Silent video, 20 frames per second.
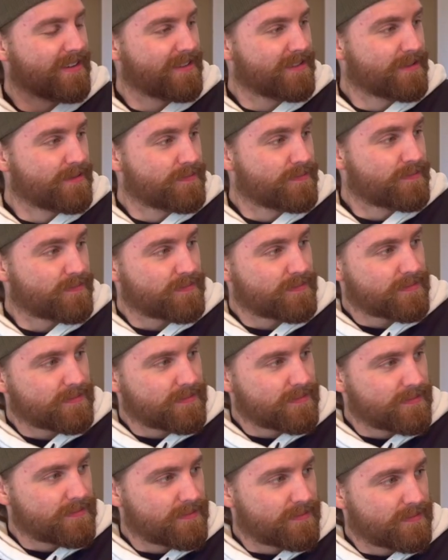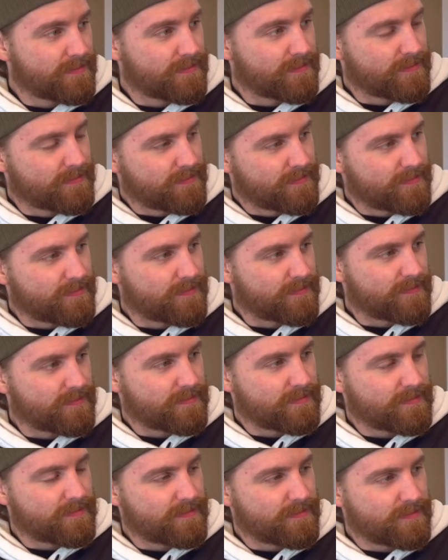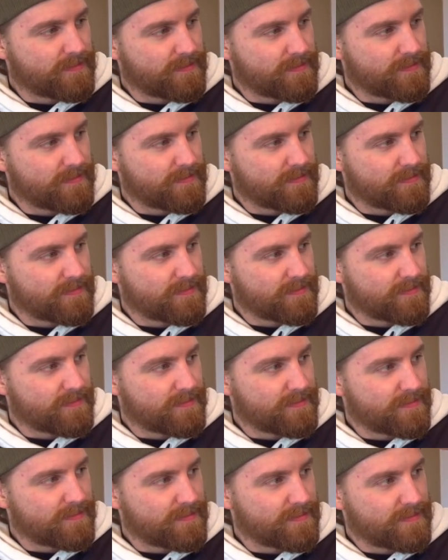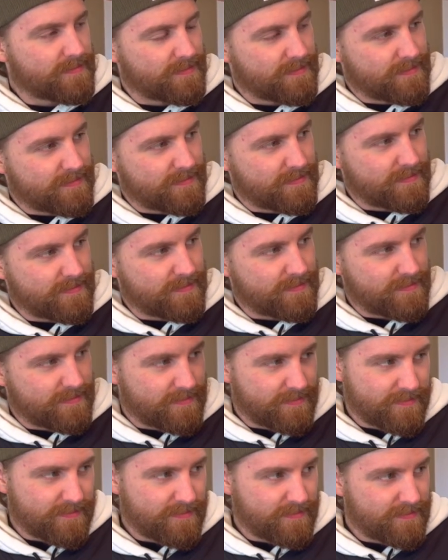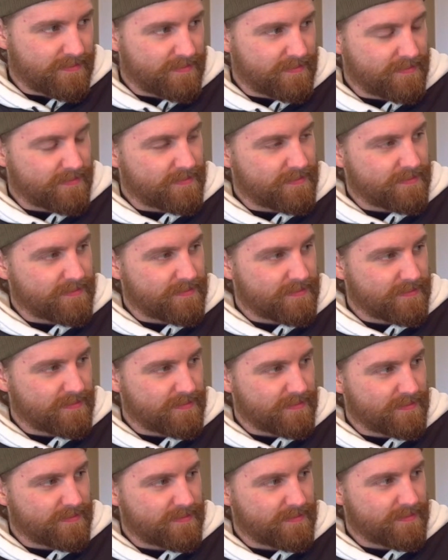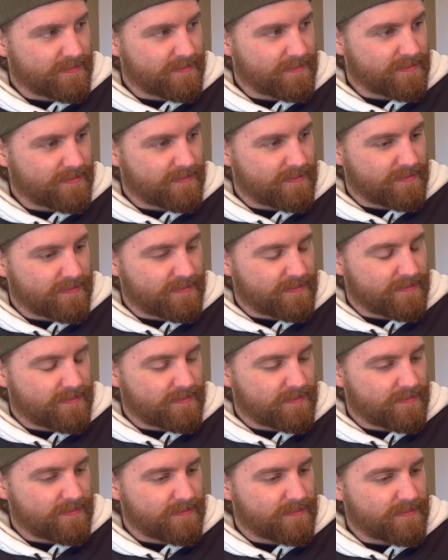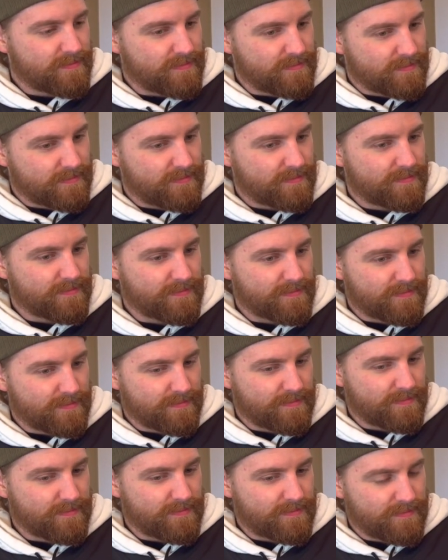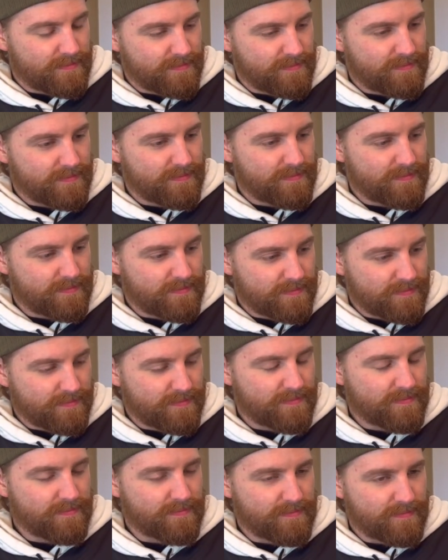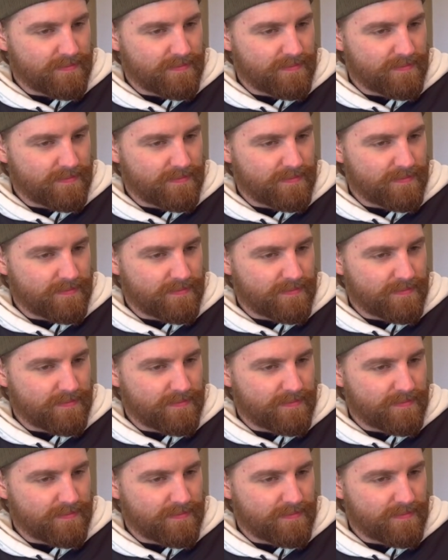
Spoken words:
[no speech]